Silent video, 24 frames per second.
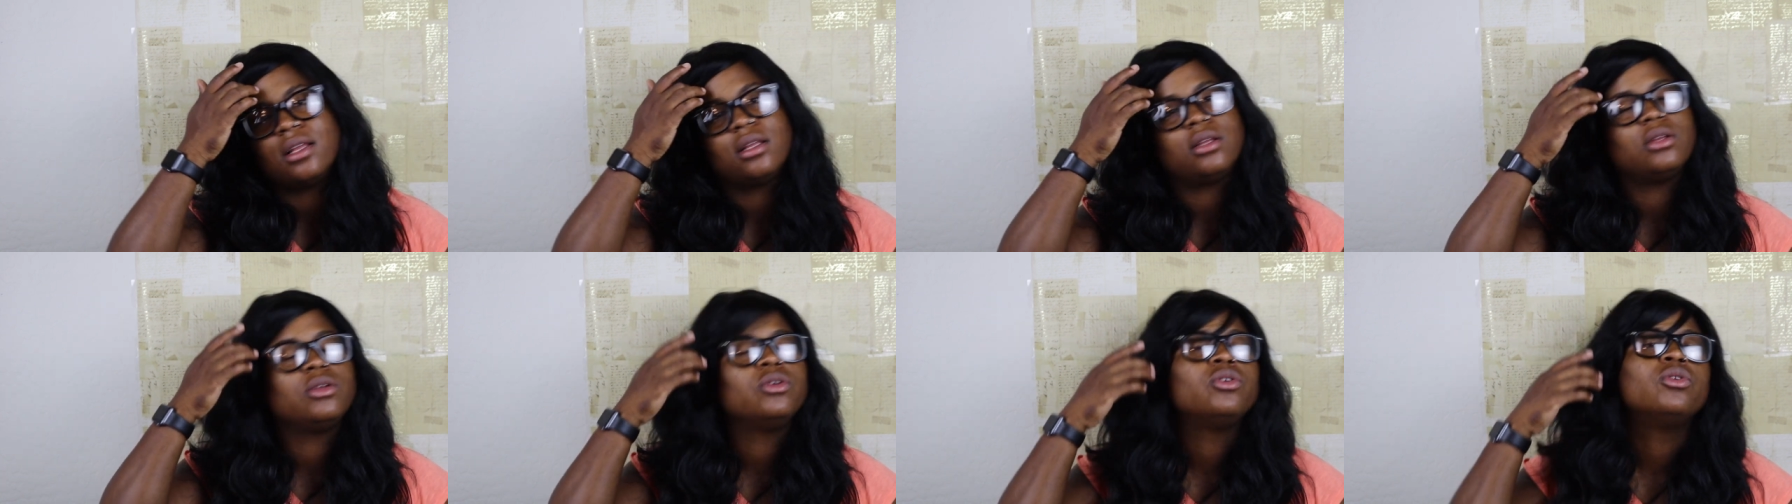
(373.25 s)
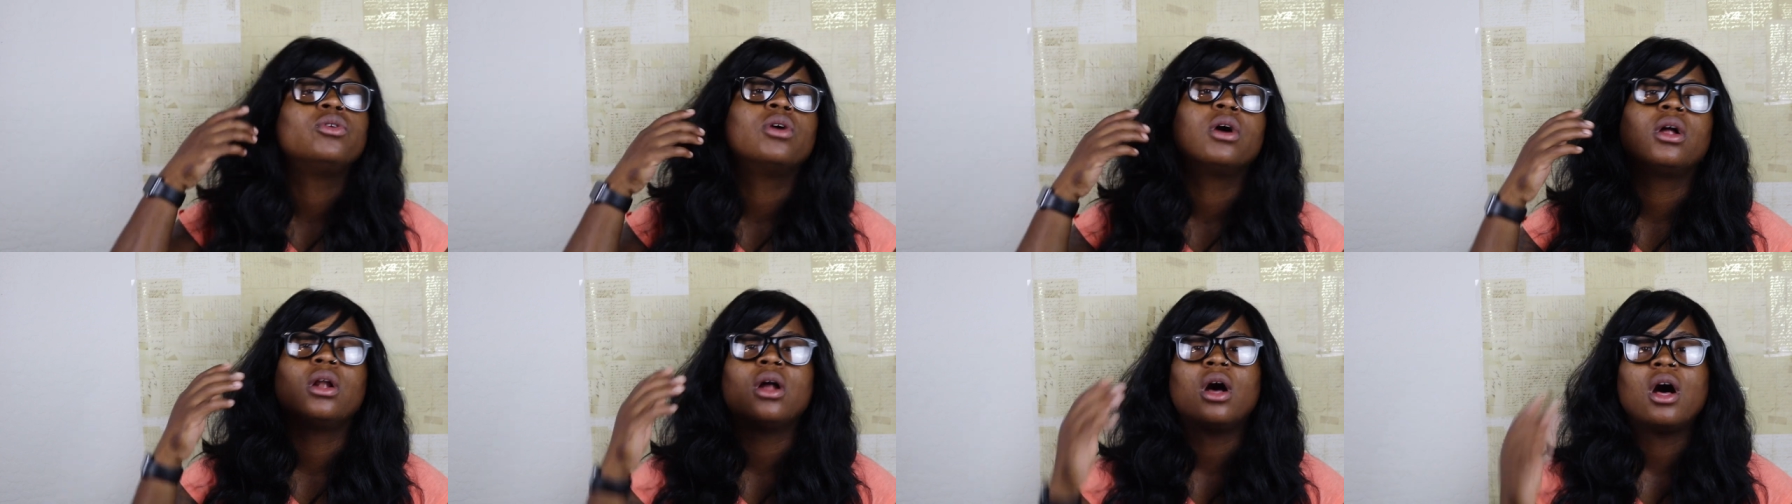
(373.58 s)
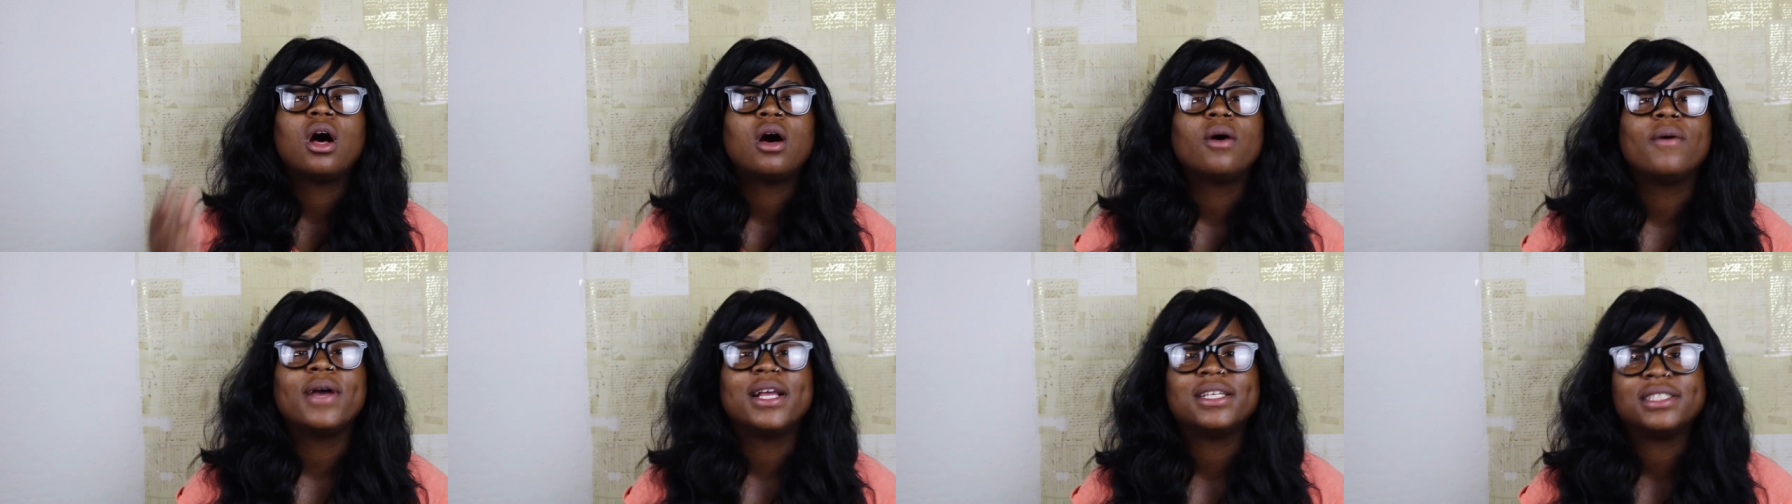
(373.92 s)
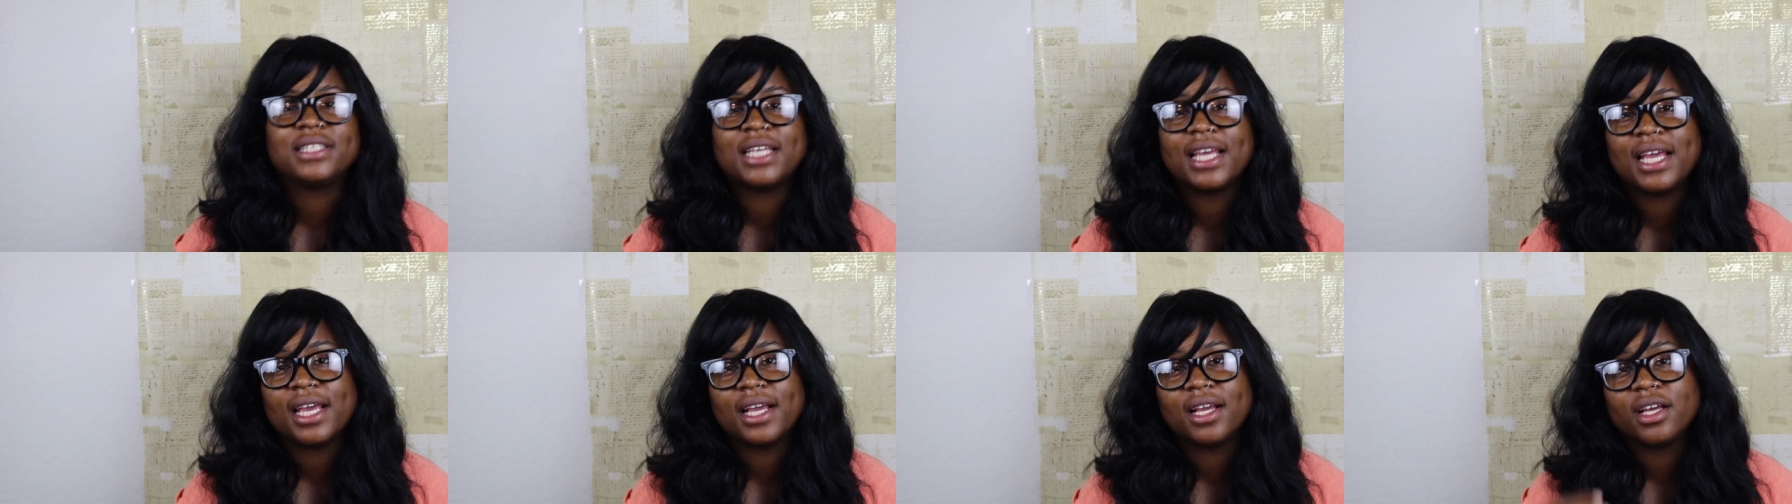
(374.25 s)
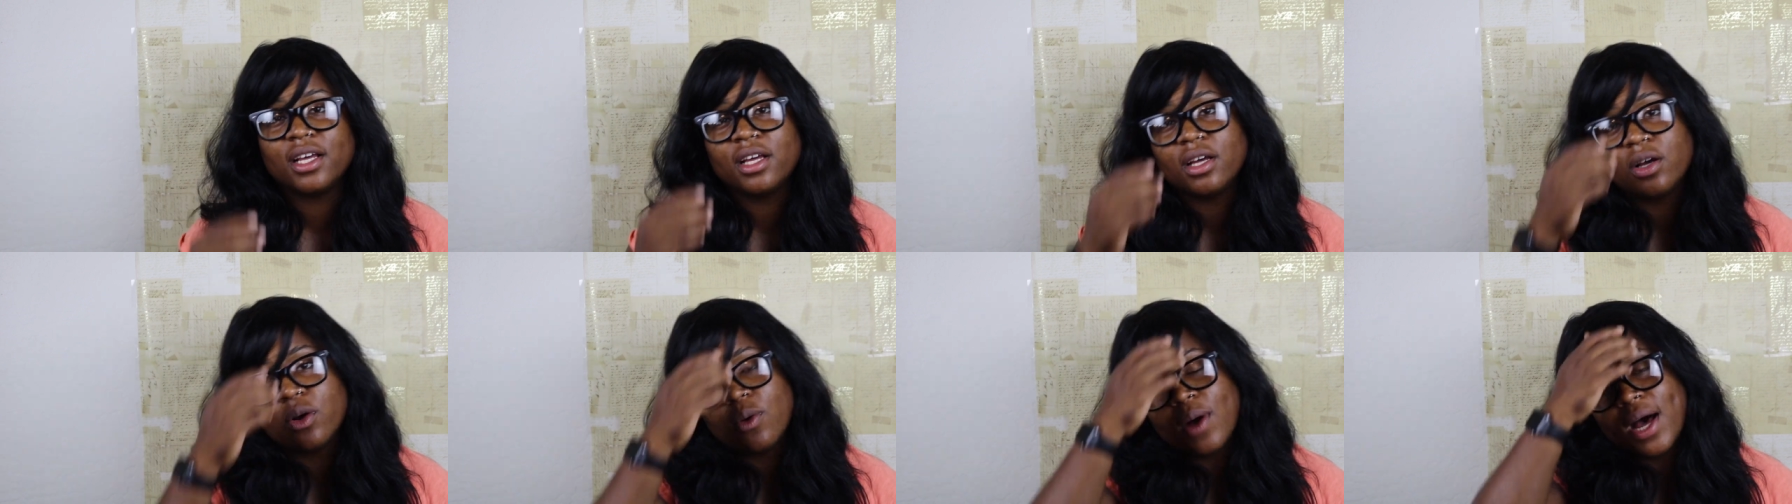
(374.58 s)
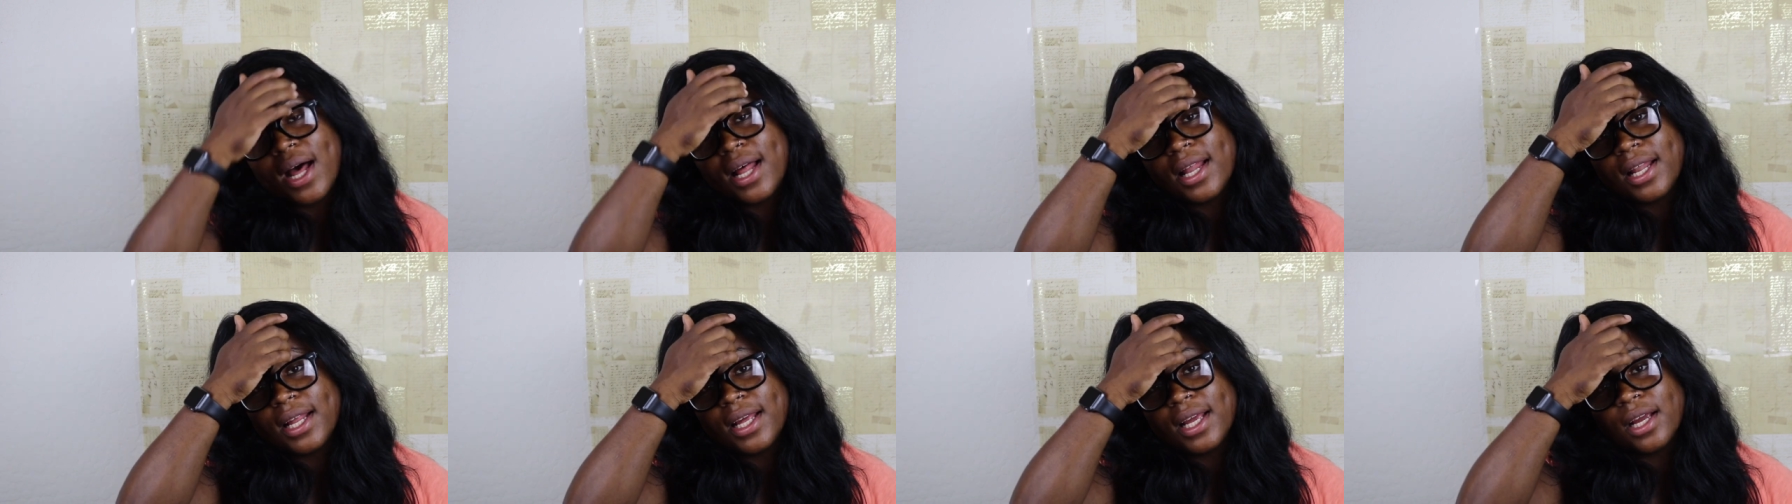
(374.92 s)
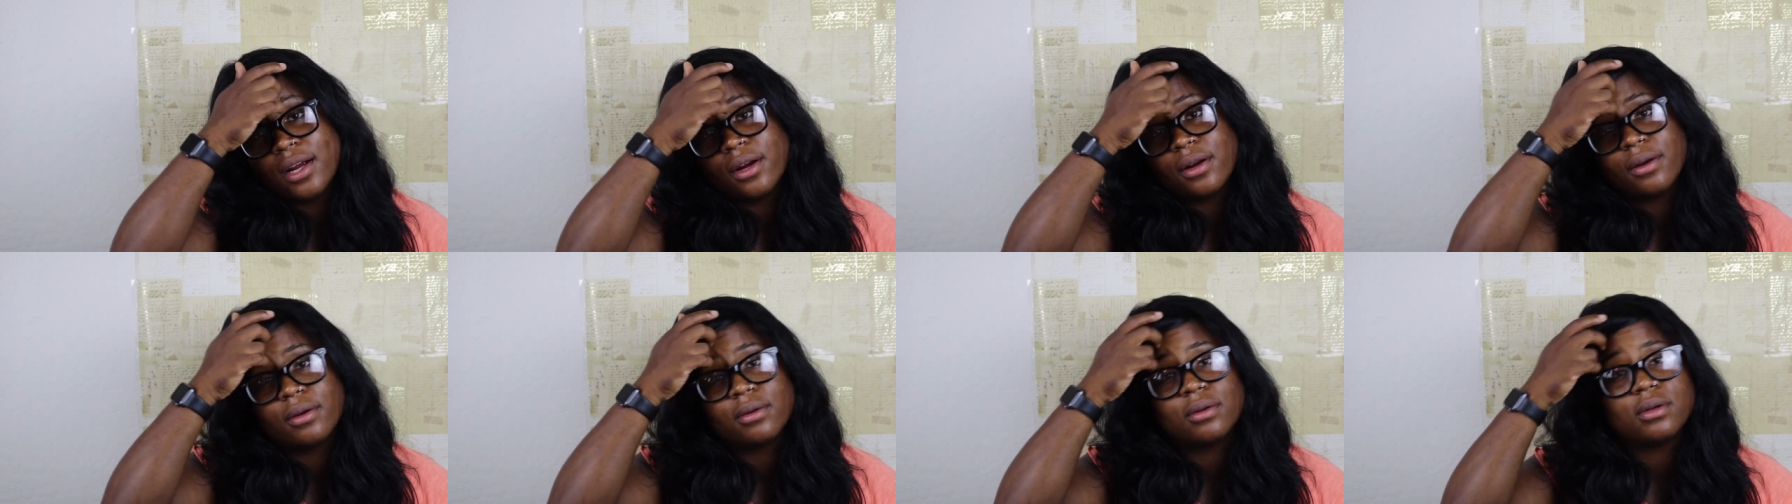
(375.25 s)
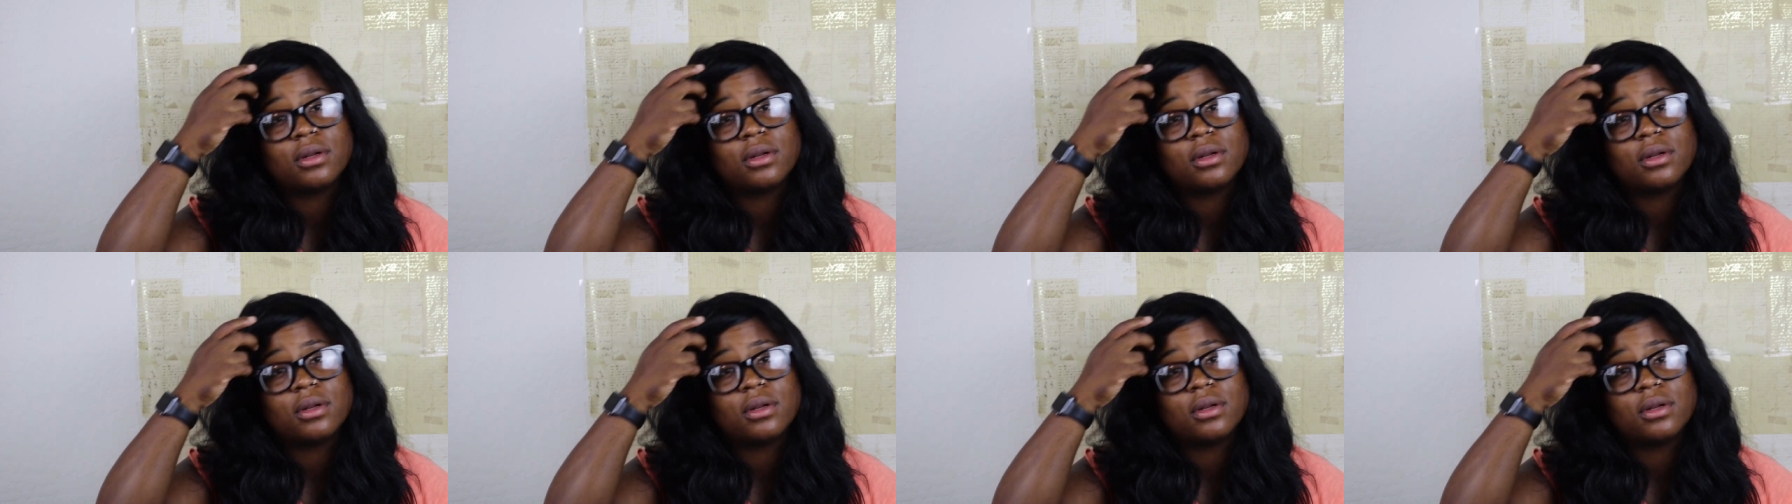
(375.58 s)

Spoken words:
You're going to always get good quality here,